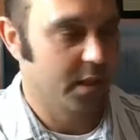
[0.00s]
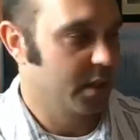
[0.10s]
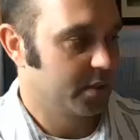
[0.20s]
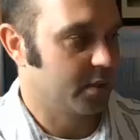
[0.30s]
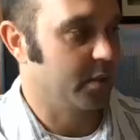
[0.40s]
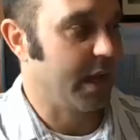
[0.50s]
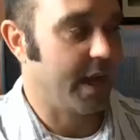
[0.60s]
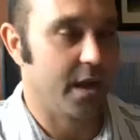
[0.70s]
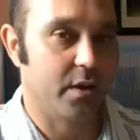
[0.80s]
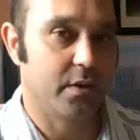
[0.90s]
So
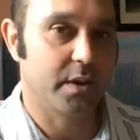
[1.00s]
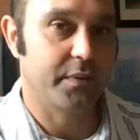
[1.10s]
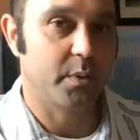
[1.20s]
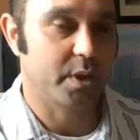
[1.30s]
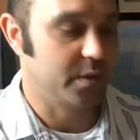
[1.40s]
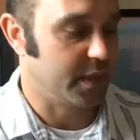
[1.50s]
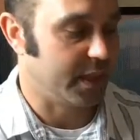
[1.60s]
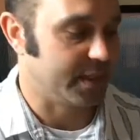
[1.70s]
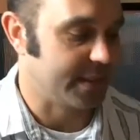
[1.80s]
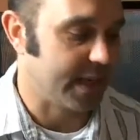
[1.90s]
now, if I want to do that
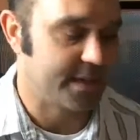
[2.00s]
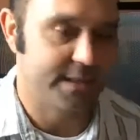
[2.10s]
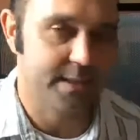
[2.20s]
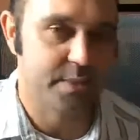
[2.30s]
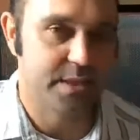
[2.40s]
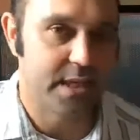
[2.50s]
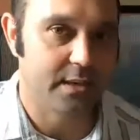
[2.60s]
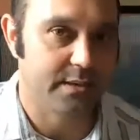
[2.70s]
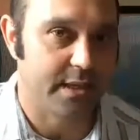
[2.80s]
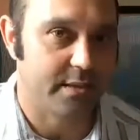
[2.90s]
exact same scale
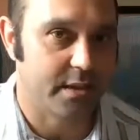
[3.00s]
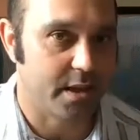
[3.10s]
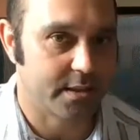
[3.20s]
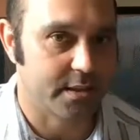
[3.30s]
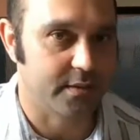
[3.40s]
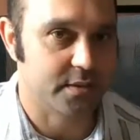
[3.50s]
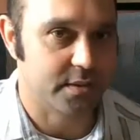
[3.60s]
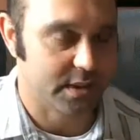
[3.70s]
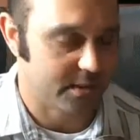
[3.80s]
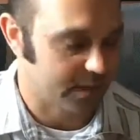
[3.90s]
down an octave, so it
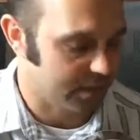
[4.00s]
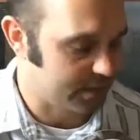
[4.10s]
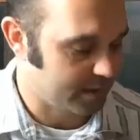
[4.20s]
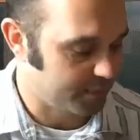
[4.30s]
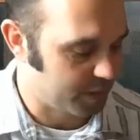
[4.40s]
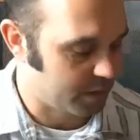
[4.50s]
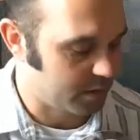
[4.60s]
sounds like this up here.